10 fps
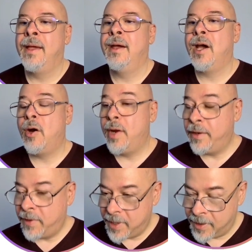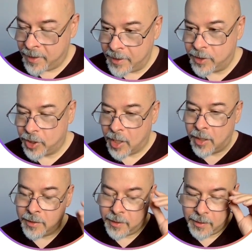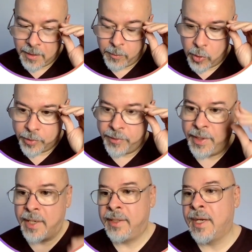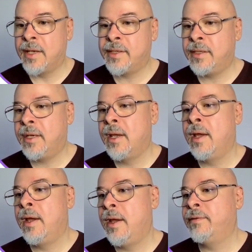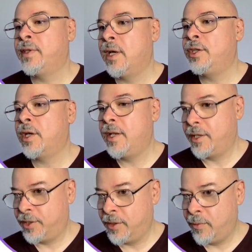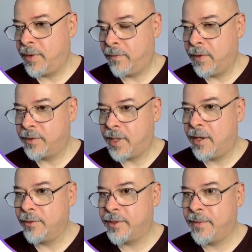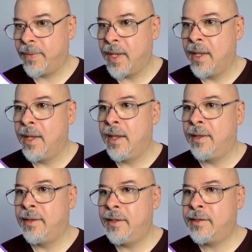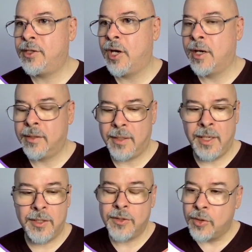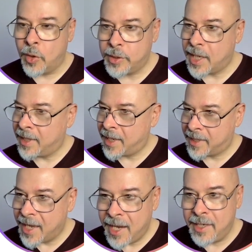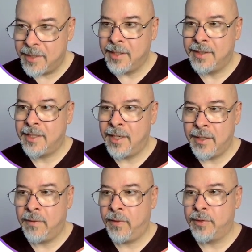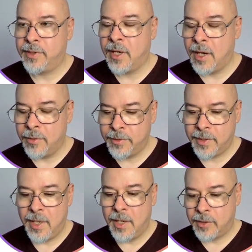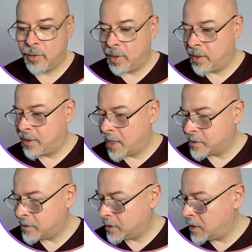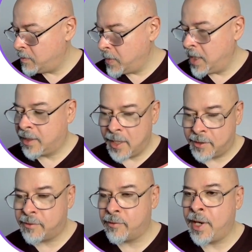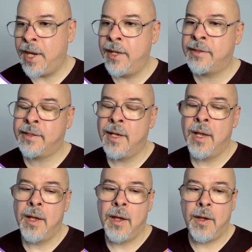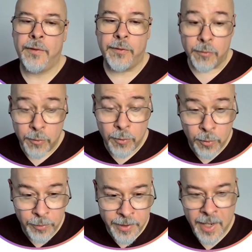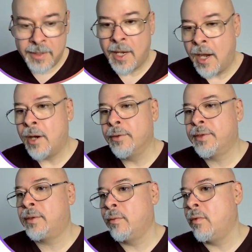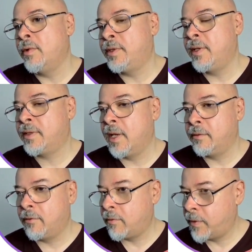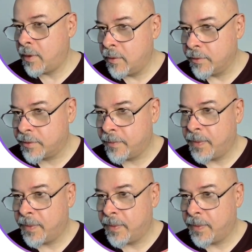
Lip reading: However, in this chart, Mercury doesn't have such connection with the first house. In this chart, it is not located in the first house, so it doesn't emit its rays through that house towards the center of the Earth.